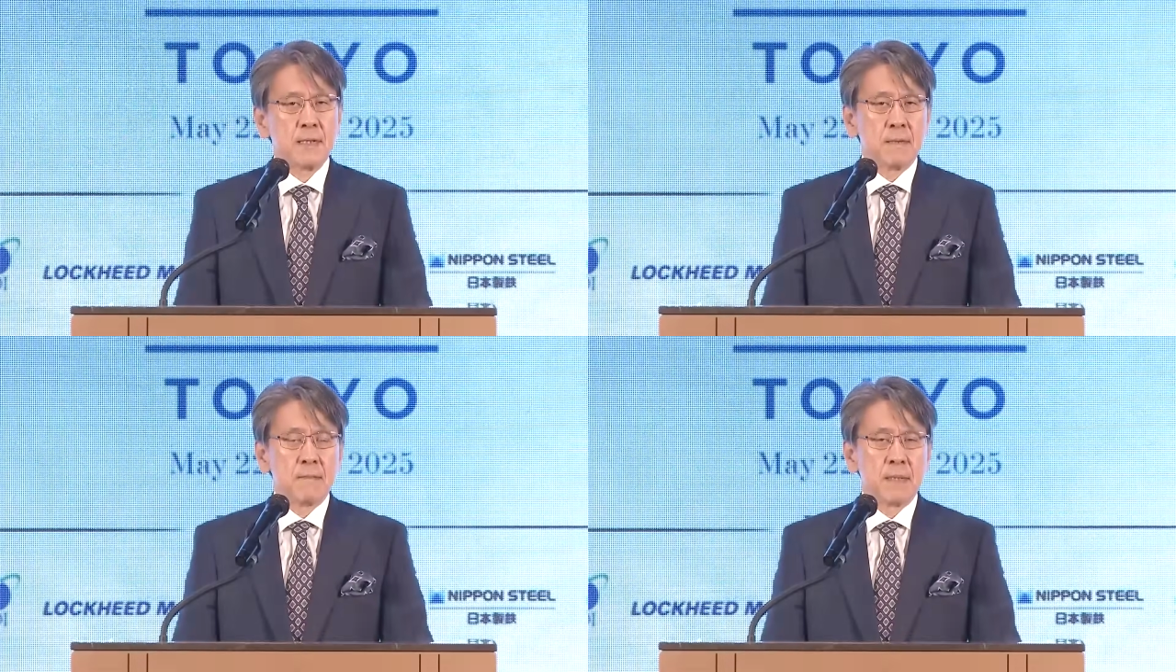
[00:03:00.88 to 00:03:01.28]

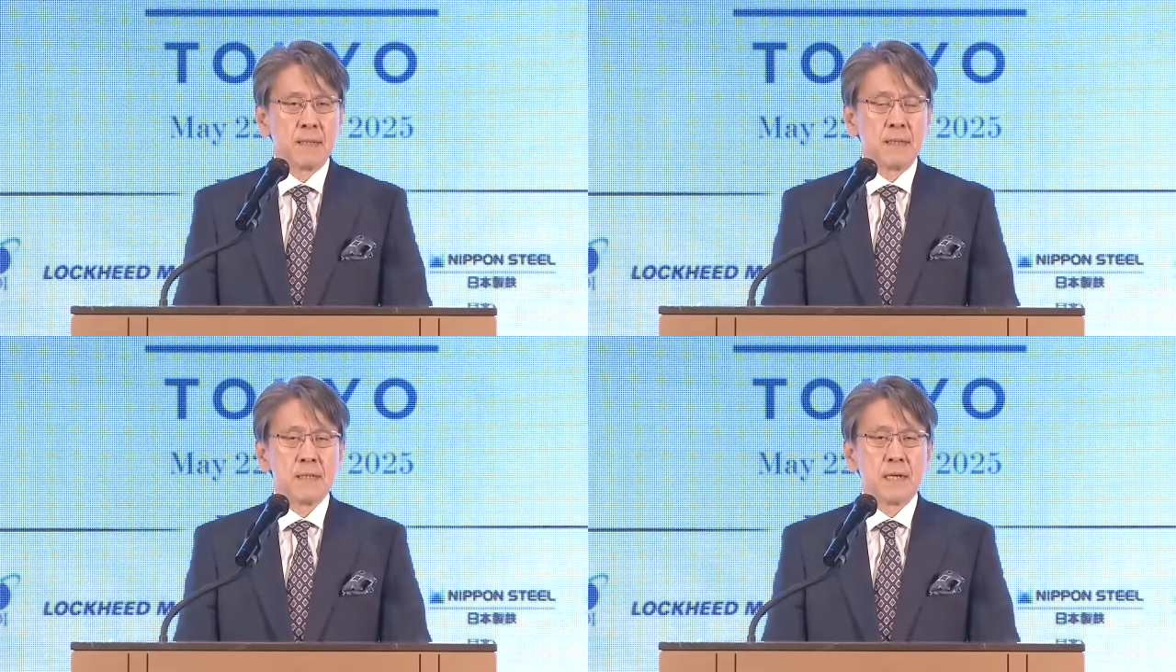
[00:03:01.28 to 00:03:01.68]

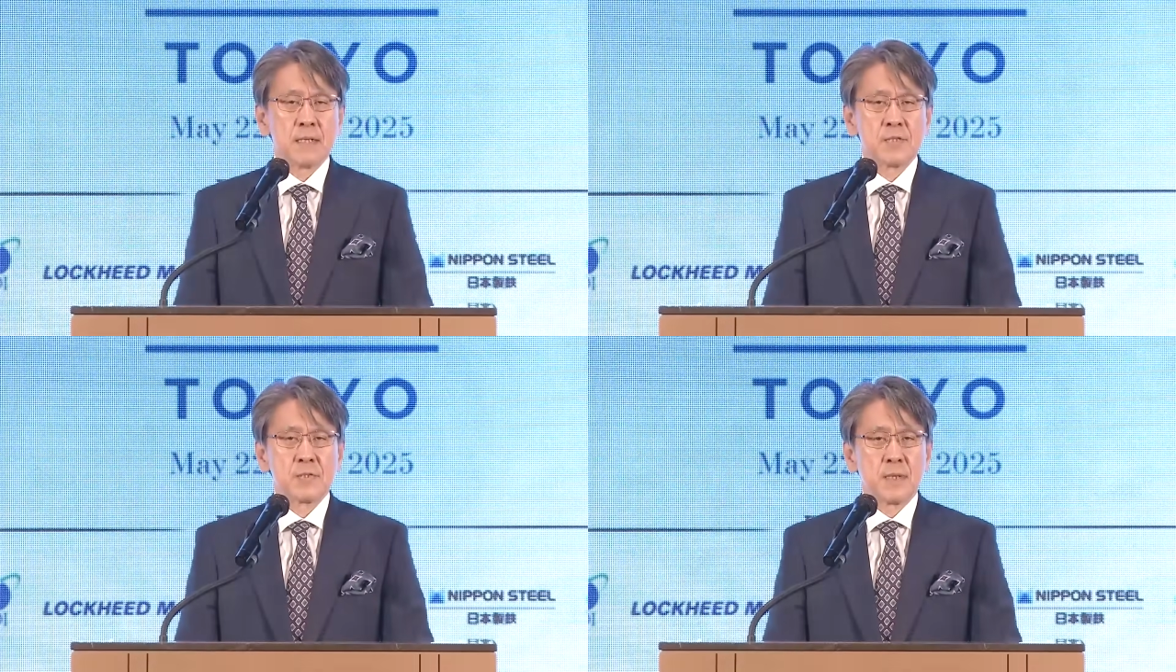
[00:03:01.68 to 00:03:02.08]
very
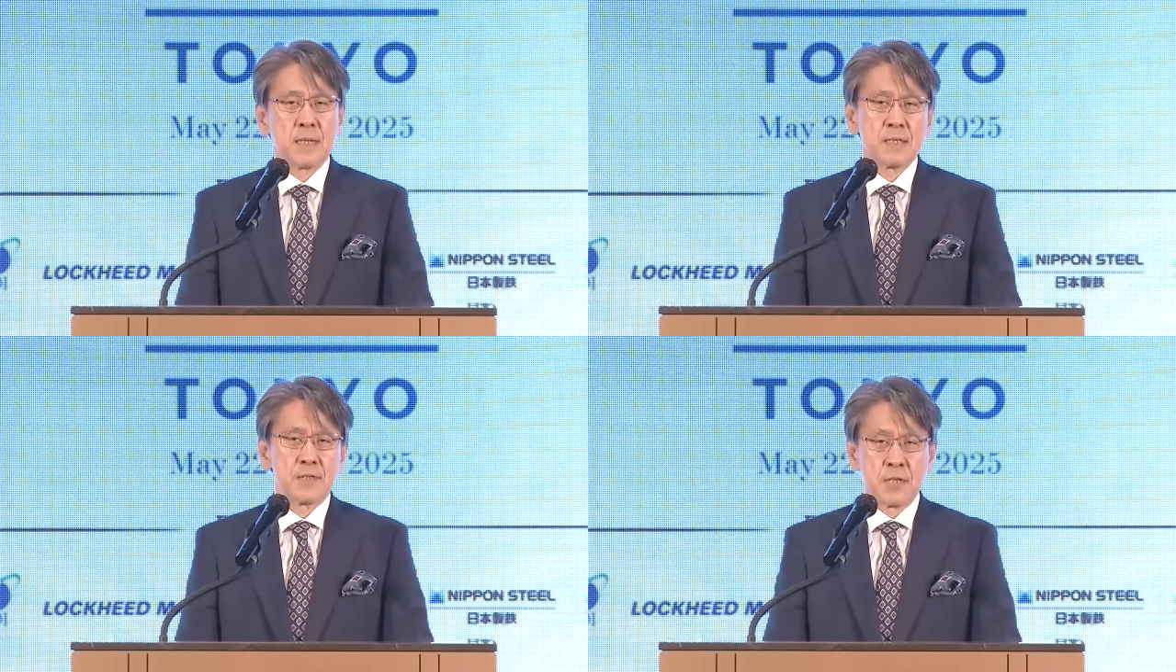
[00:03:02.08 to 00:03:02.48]

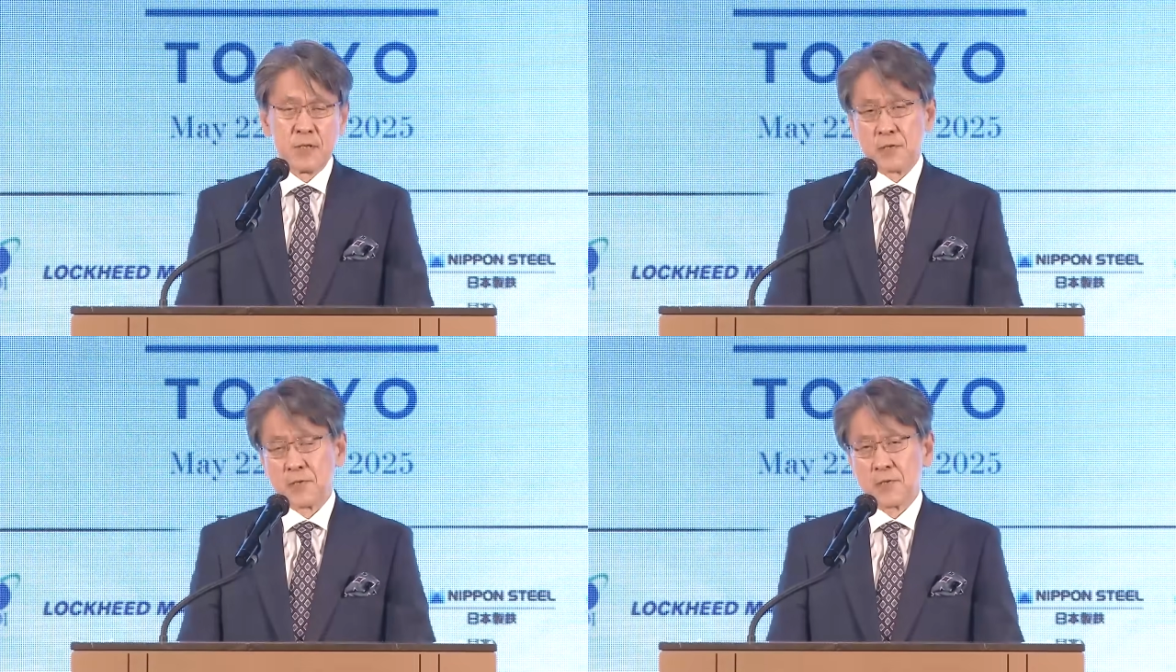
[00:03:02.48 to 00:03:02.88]

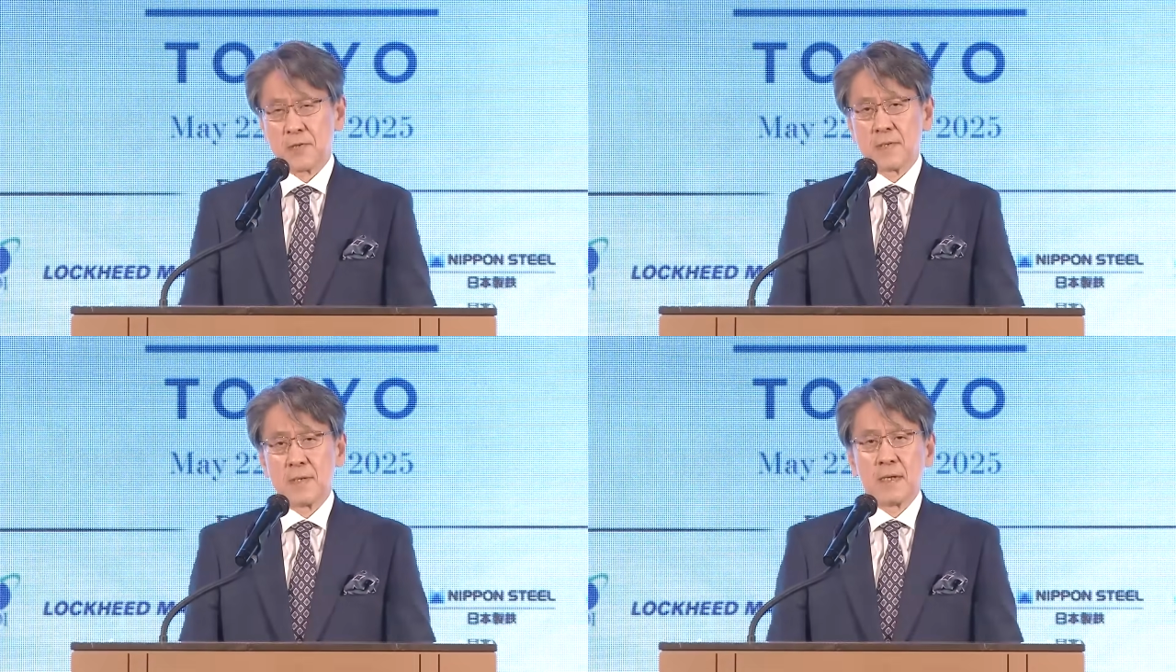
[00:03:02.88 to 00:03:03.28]

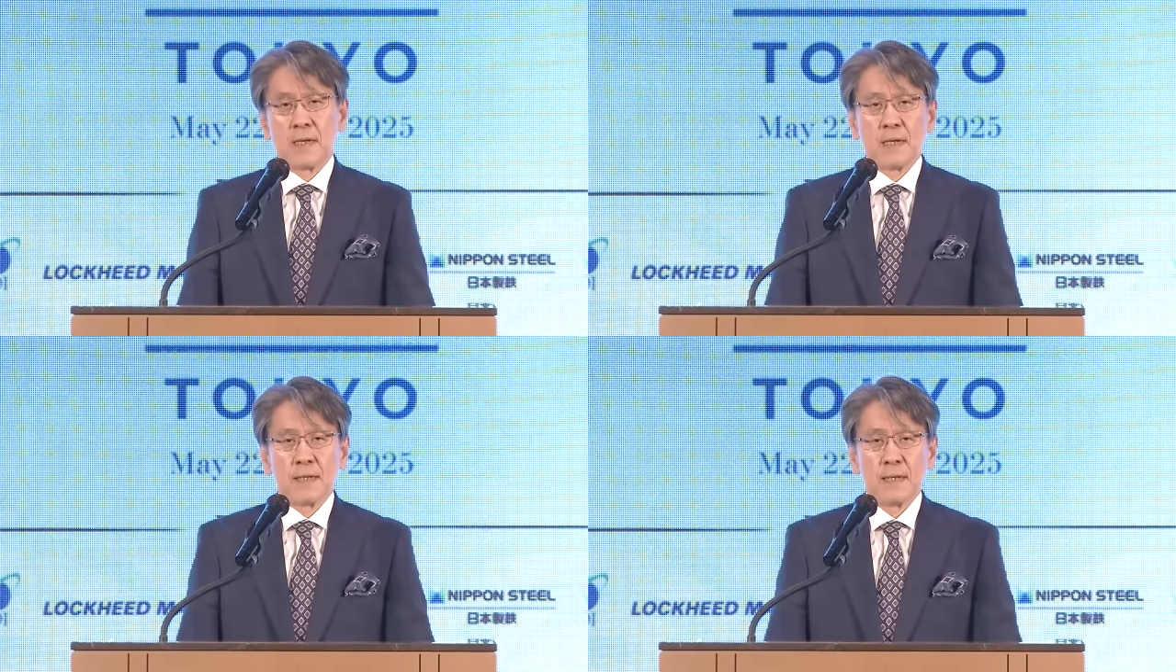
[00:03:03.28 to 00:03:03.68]
serious
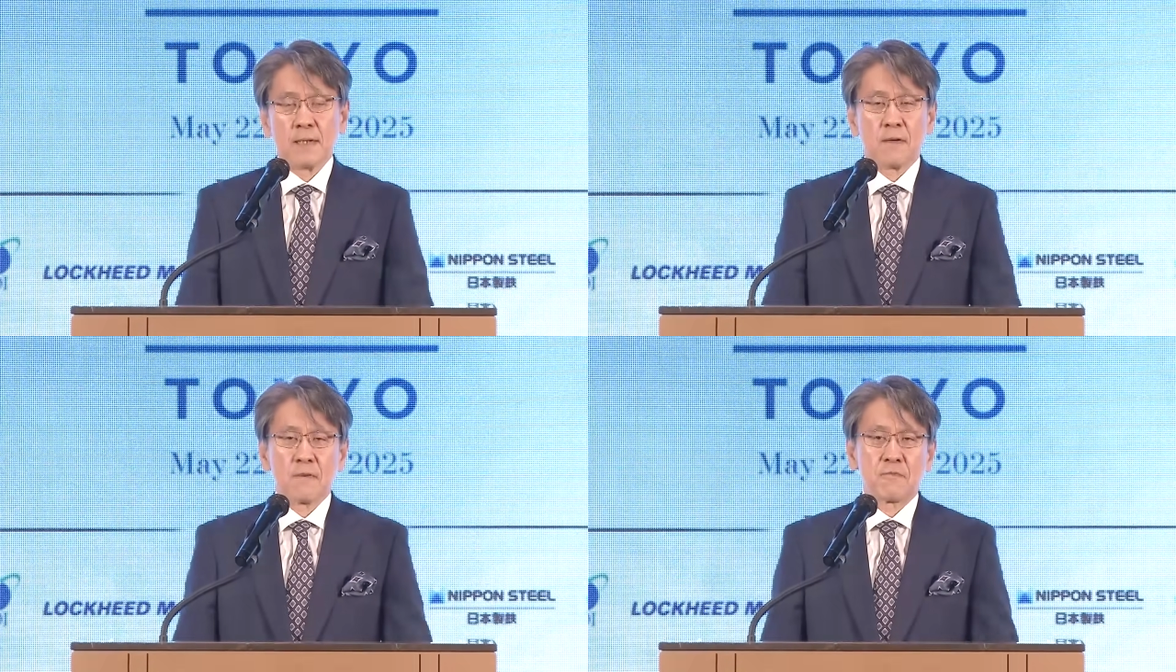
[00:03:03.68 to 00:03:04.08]
the
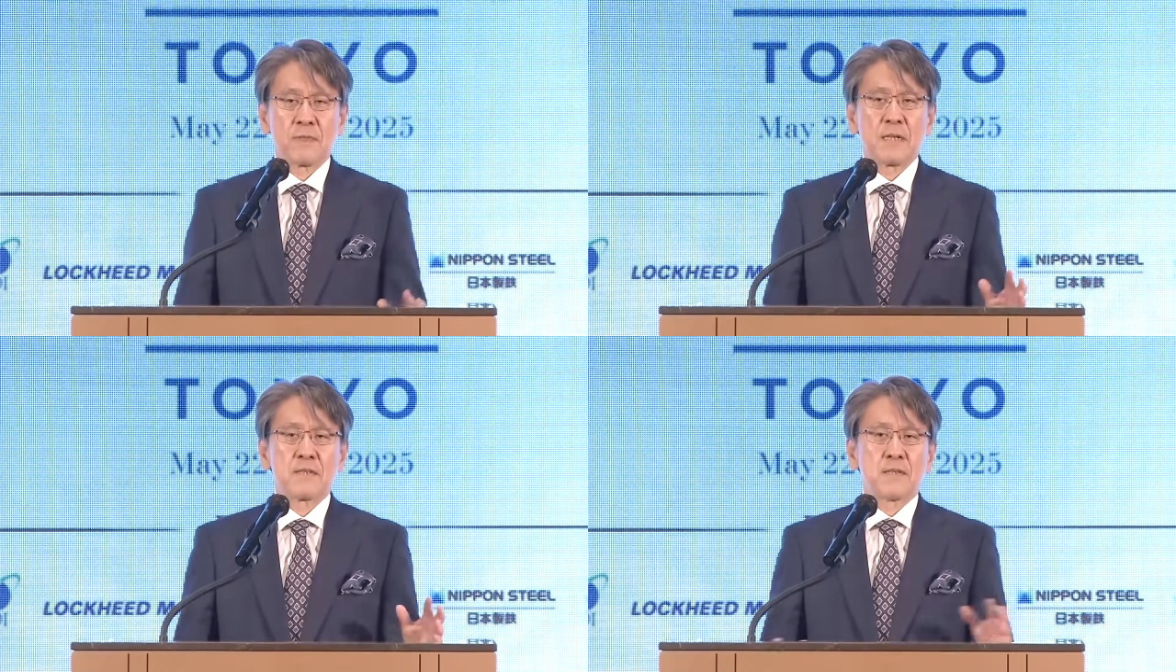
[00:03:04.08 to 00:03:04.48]

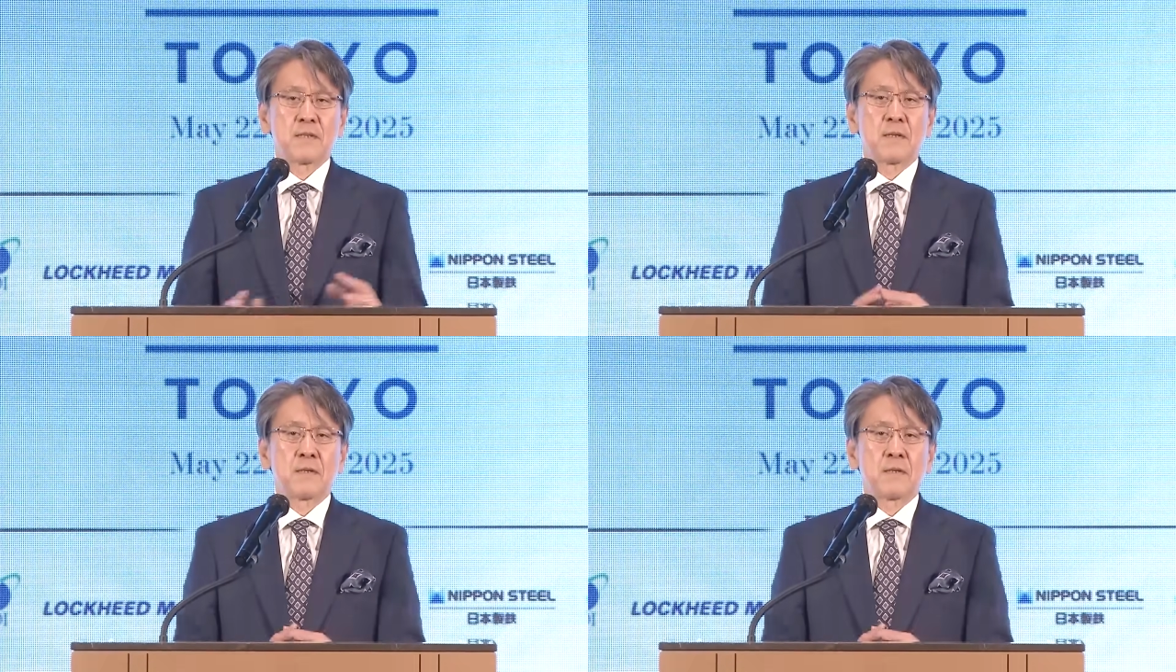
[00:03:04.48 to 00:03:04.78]
conflict and